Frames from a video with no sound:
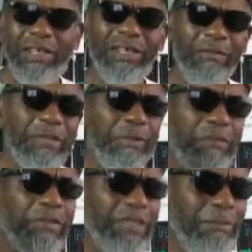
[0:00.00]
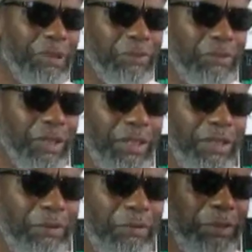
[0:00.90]
You respect for some people,
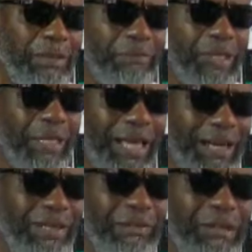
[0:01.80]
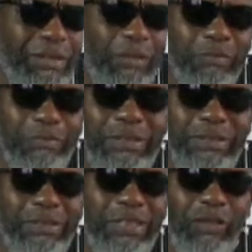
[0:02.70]
you know, but a lot of them don't.
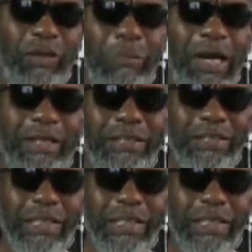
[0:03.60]
It's all politics